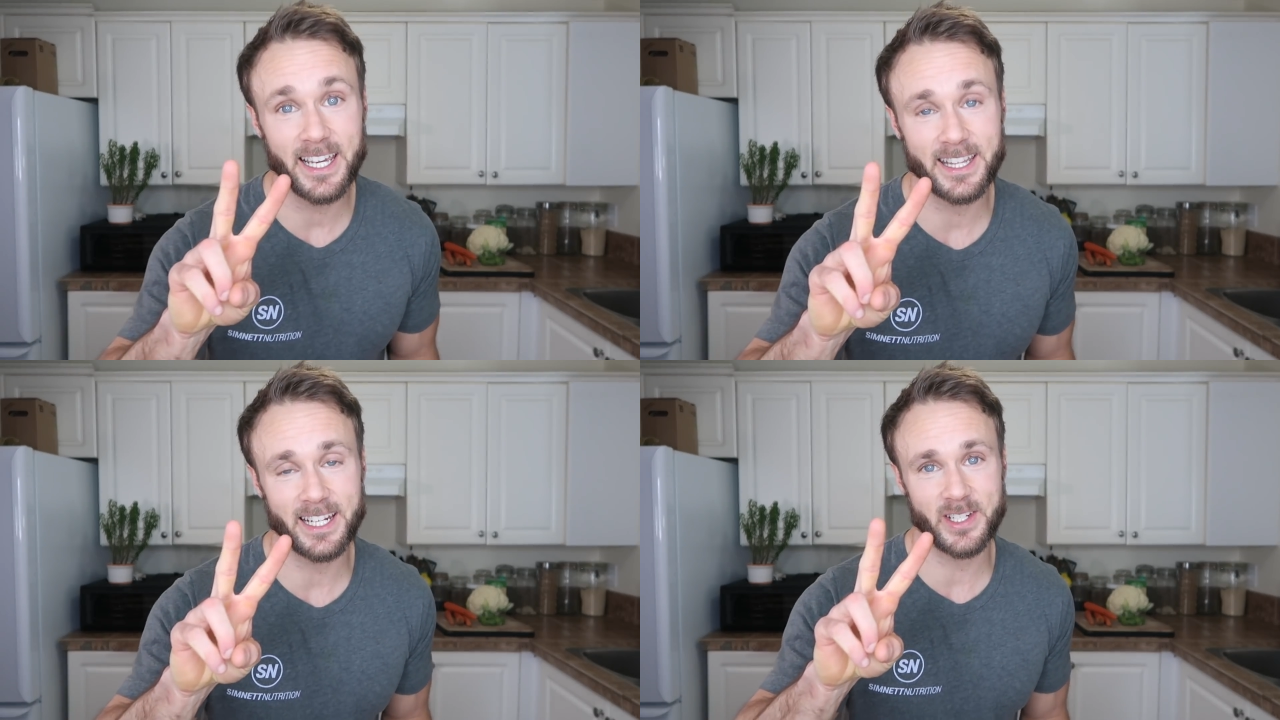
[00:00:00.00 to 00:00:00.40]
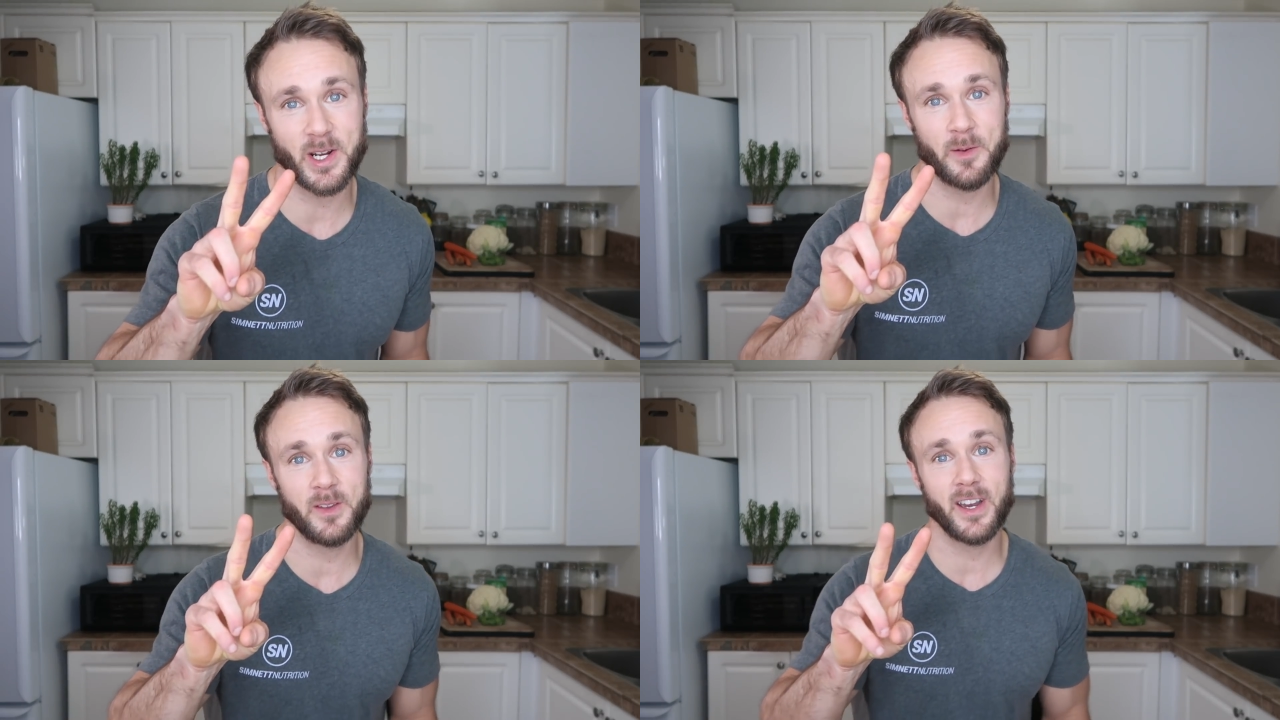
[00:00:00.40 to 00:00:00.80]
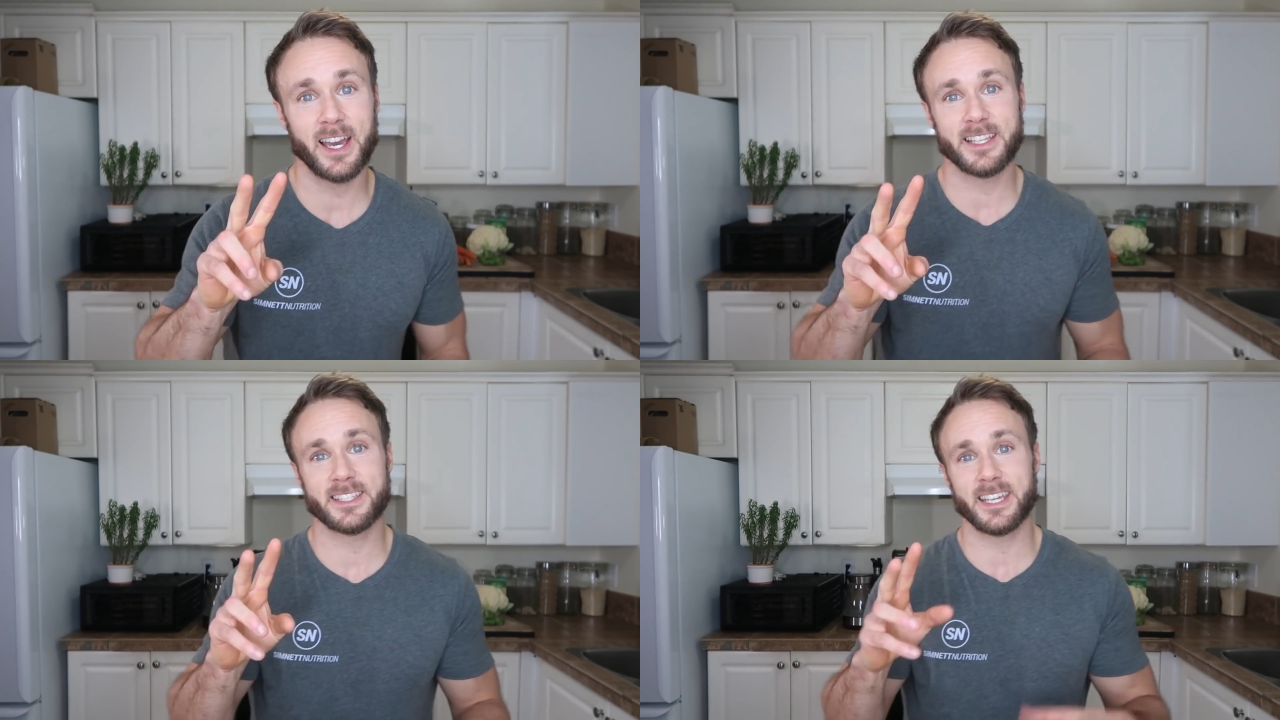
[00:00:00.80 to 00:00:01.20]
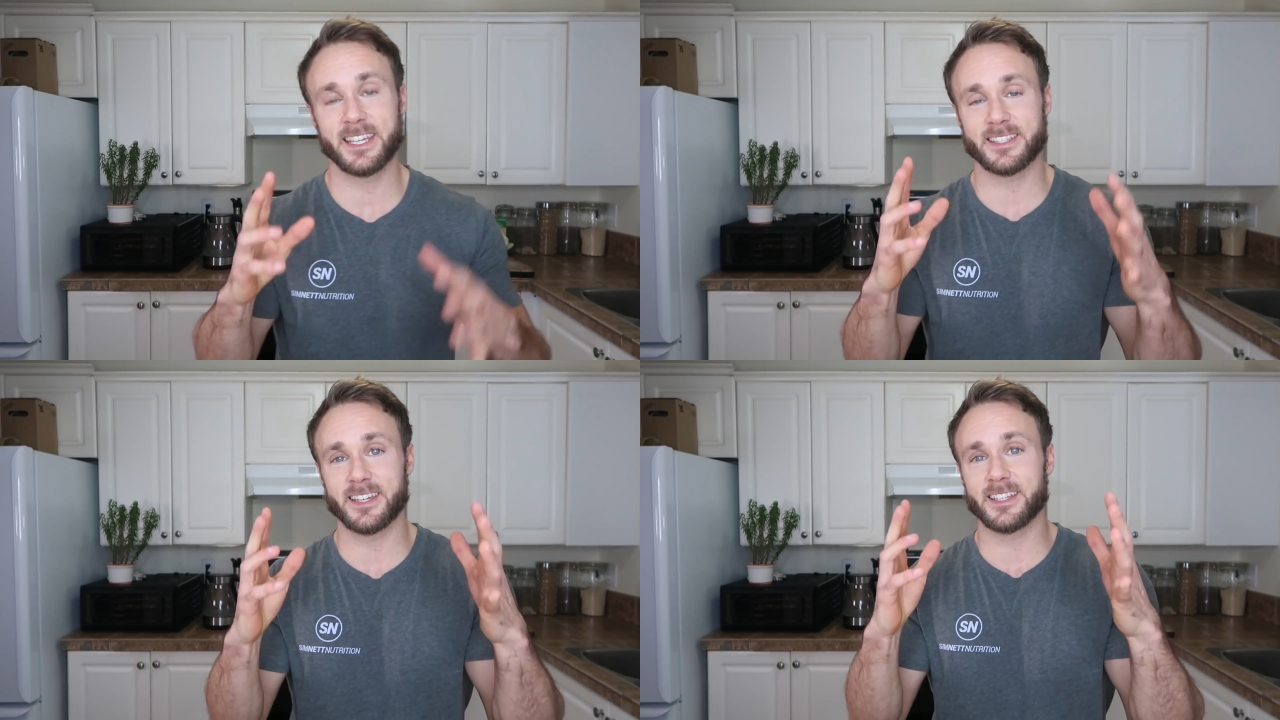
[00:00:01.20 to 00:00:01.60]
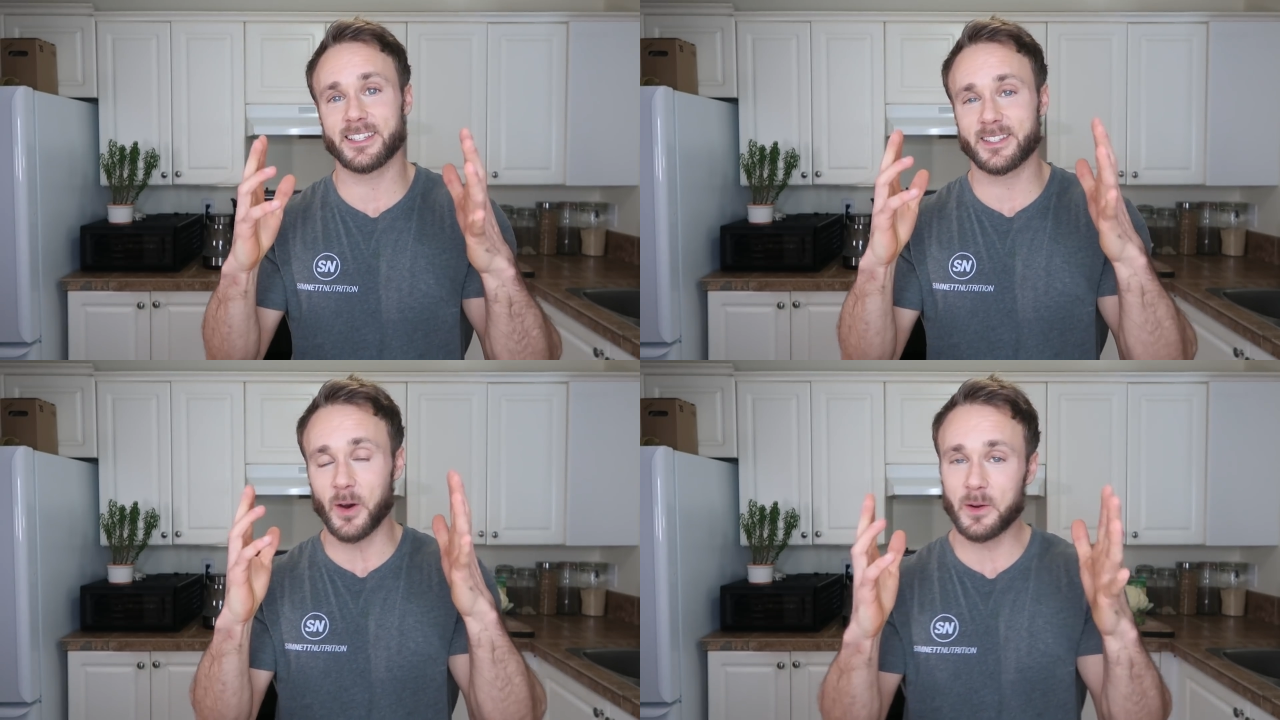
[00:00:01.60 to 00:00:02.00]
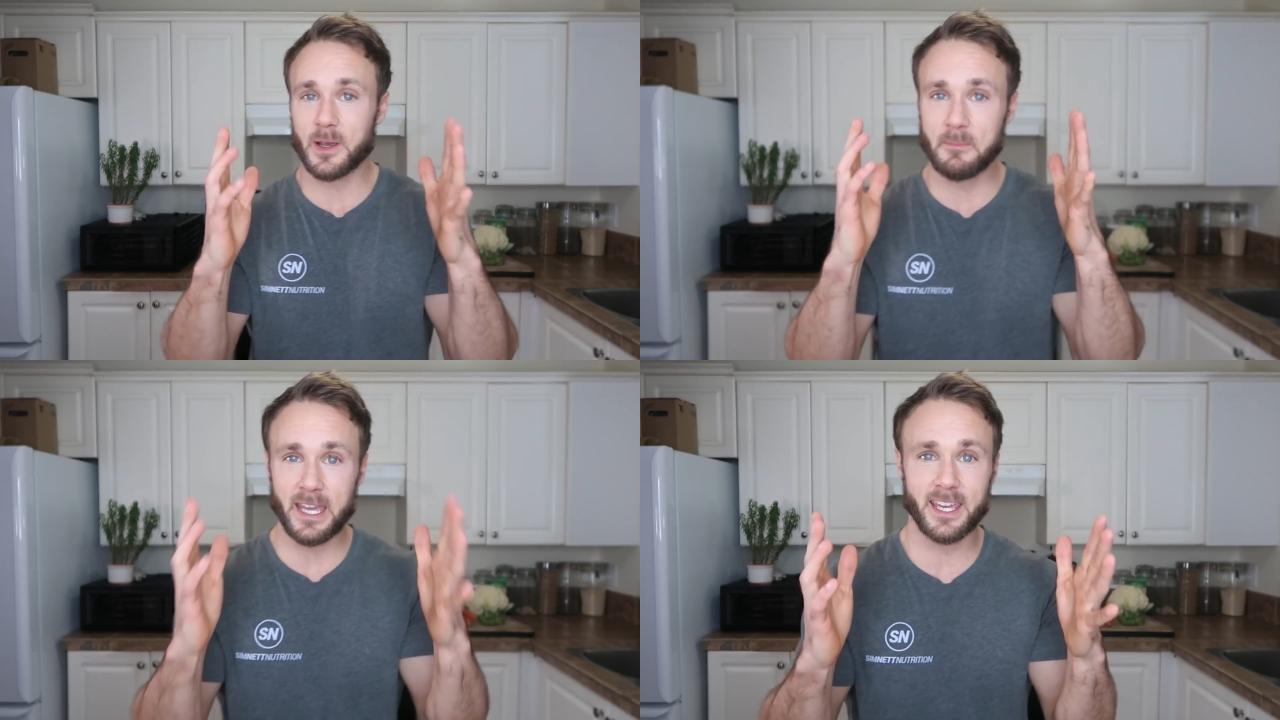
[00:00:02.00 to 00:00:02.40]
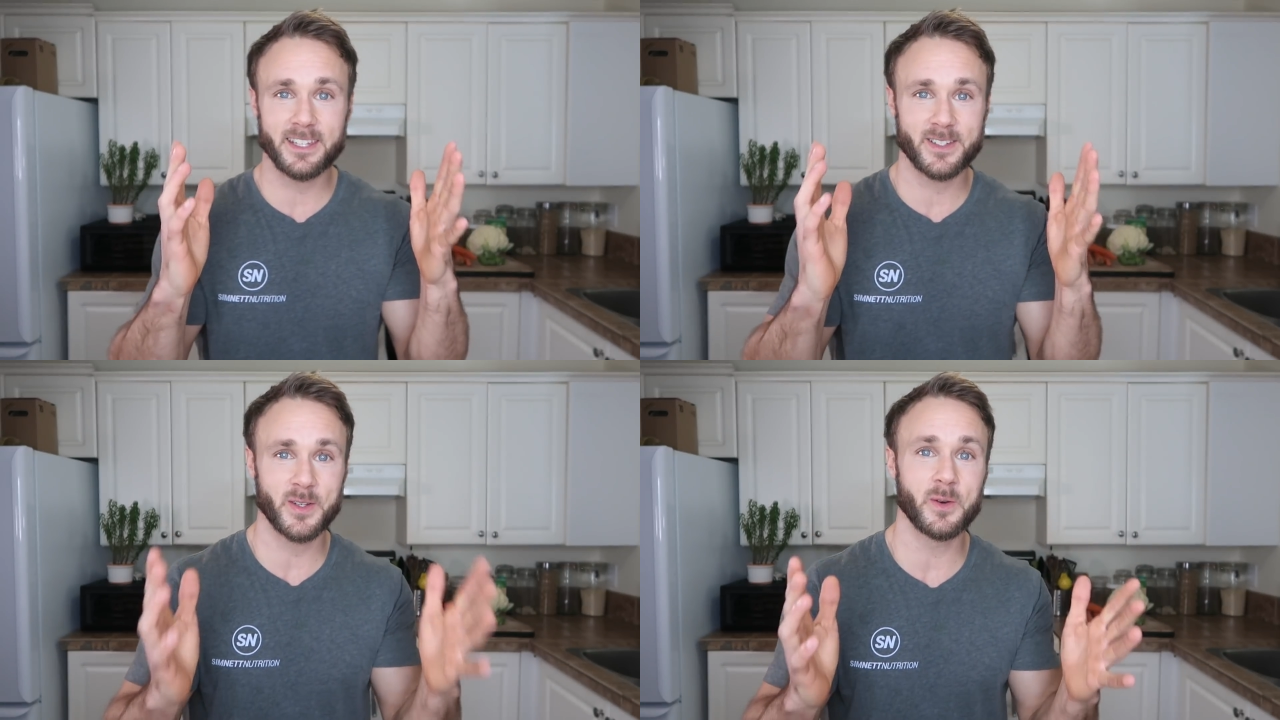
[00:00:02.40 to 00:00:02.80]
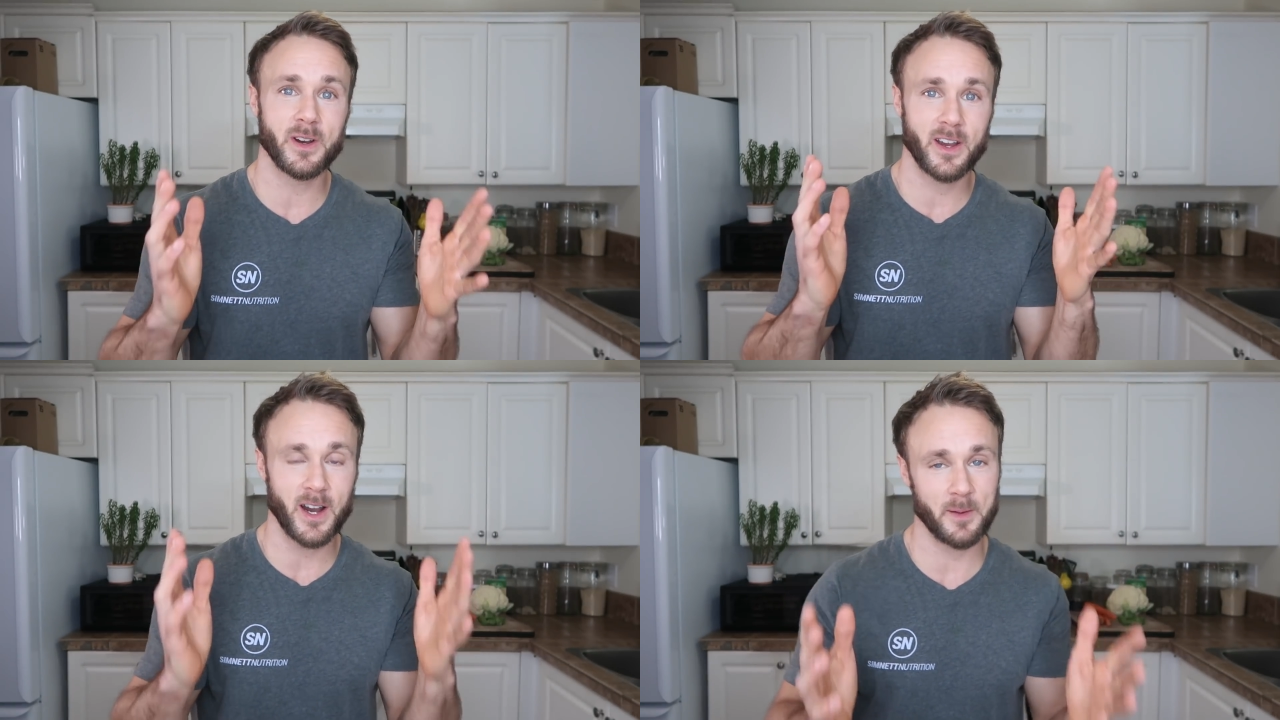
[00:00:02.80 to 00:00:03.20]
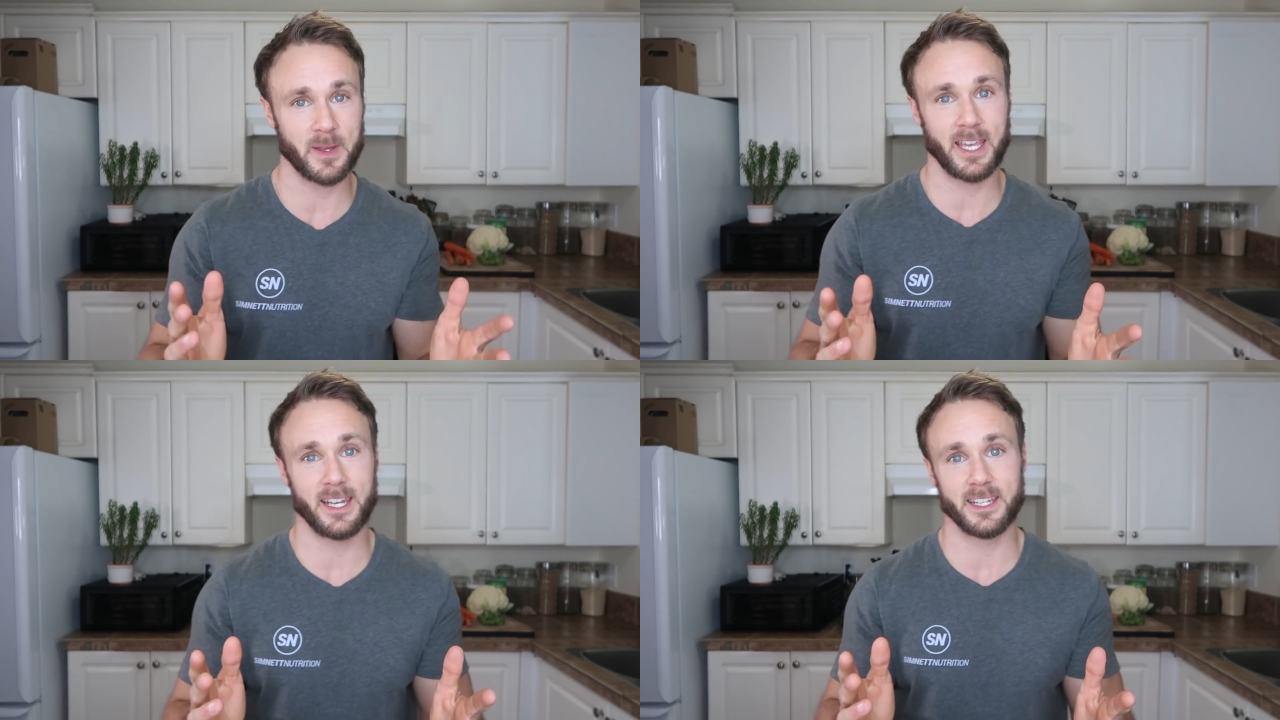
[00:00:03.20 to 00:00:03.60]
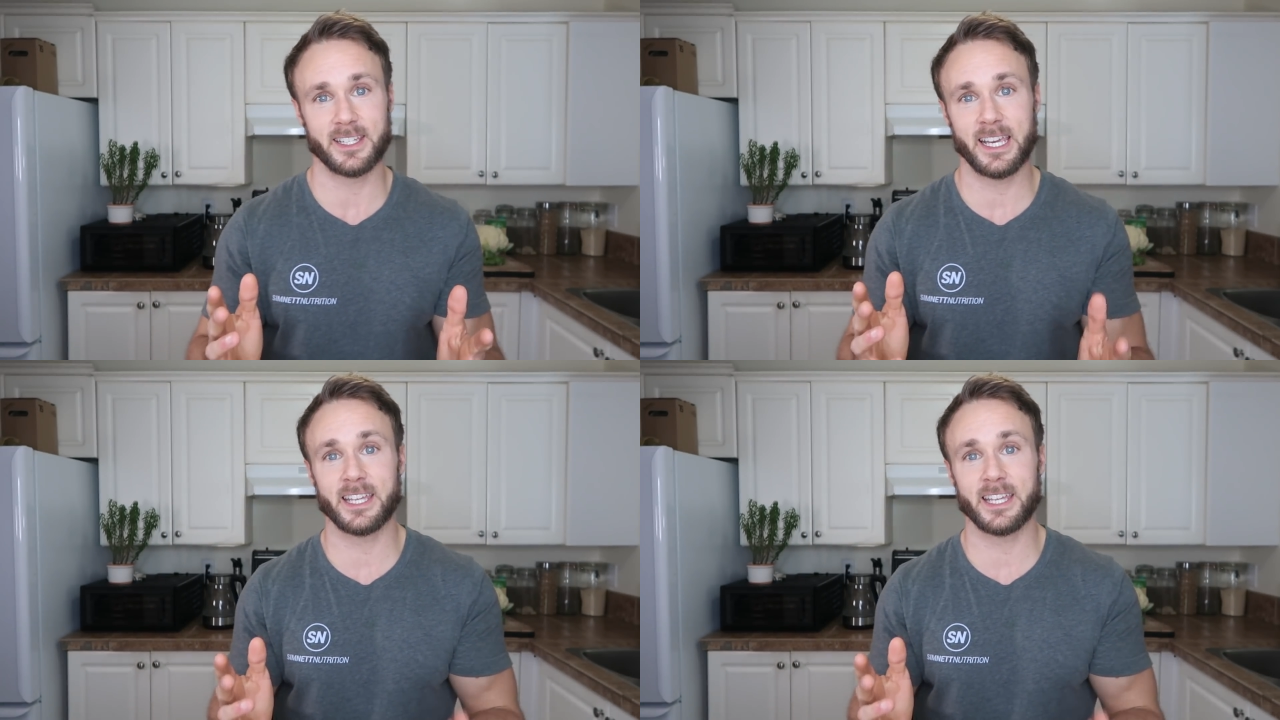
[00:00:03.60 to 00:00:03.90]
thing I'd like to share with you guys is don't make it too complicated.